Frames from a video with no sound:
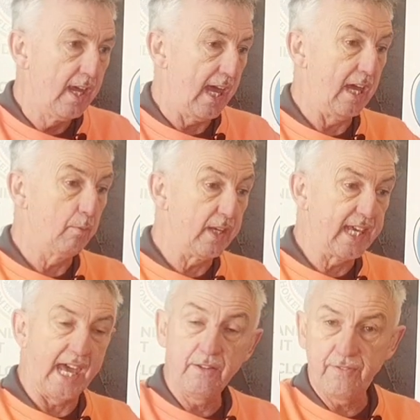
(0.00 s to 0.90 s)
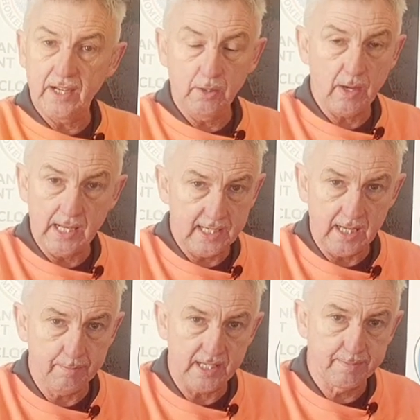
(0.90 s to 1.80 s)
We can very well
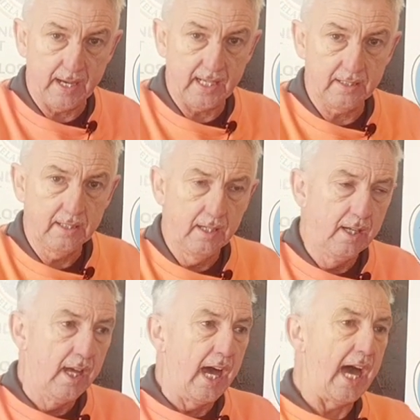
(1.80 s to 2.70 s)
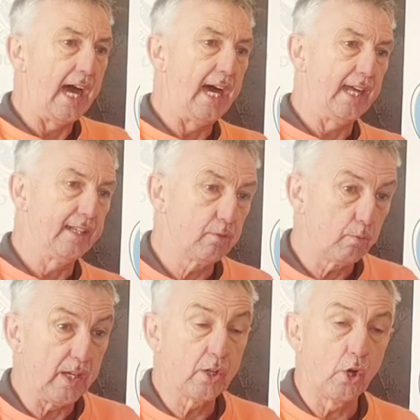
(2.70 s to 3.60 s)
name this man, and
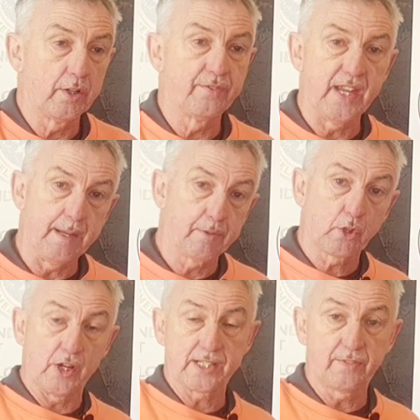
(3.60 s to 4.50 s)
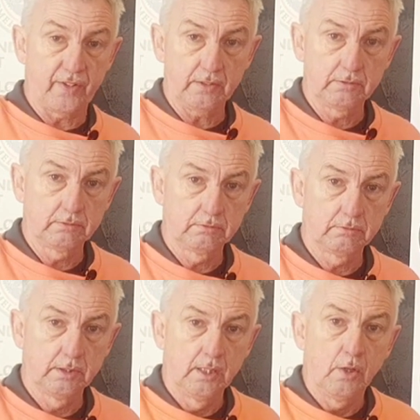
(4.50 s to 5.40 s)
we could have named Christopher,
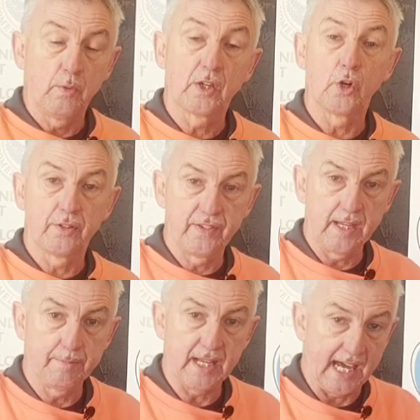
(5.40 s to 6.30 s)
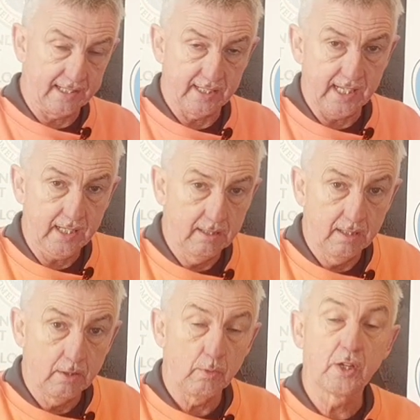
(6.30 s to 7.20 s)
we could have named Anthony,
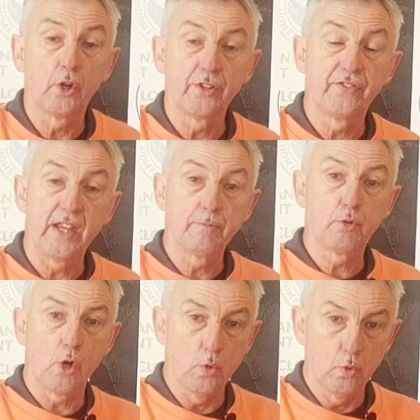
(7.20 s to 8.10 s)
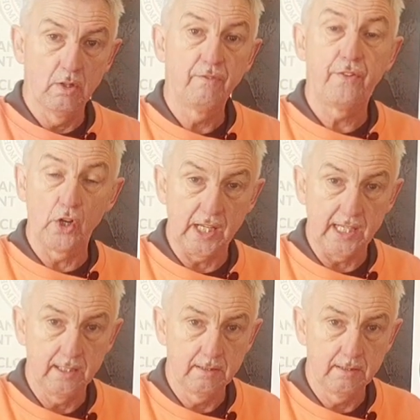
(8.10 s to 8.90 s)
we could have named Roe fully.